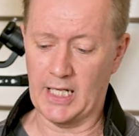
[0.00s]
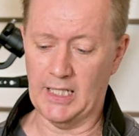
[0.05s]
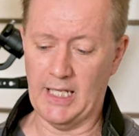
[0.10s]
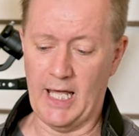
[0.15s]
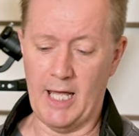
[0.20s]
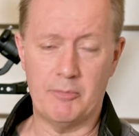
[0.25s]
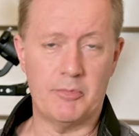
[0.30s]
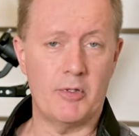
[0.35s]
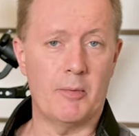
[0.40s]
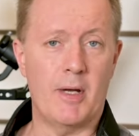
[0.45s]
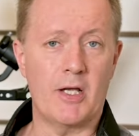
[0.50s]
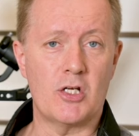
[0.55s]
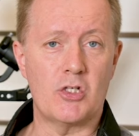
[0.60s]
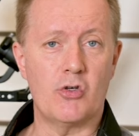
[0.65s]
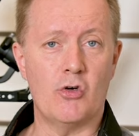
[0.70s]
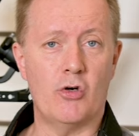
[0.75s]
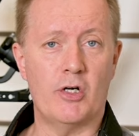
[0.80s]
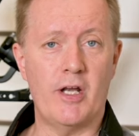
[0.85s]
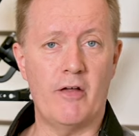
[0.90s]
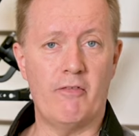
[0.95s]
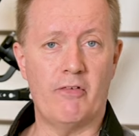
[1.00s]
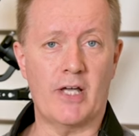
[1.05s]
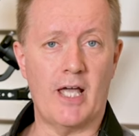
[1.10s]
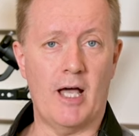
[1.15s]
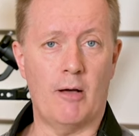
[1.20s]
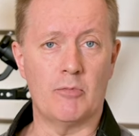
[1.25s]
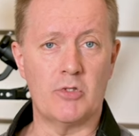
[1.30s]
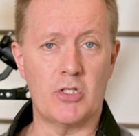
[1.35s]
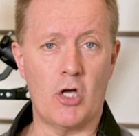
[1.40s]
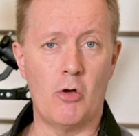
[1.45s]
clamp to make sure it never
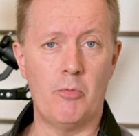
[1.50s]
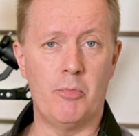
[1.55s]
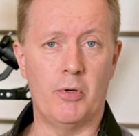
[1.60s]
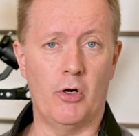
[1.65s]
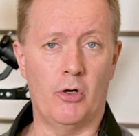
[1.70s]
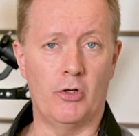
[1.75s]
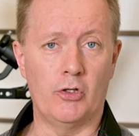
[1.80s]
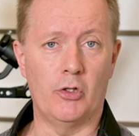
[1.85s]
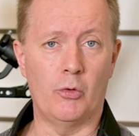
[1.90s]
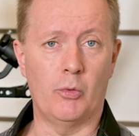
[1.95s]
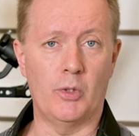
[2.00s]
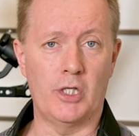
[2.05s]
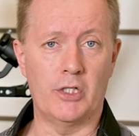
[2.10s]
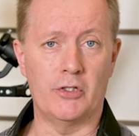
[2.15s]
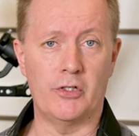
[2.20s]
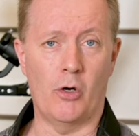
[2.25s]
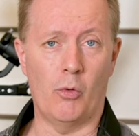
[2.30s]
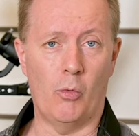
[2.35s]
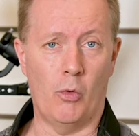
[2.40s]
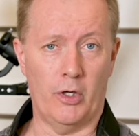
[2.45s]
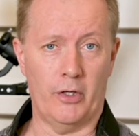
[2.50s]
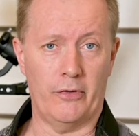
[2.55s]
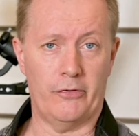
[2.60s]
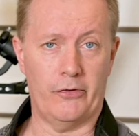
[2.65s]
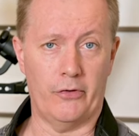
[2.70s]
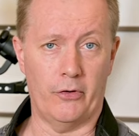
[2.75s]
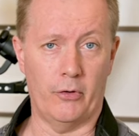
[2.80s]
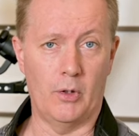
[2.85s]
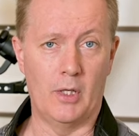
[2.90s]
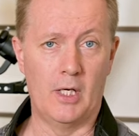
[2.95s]
comes open on you when you don't want
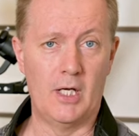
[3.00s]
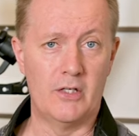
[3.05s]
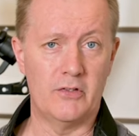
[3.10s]
it to.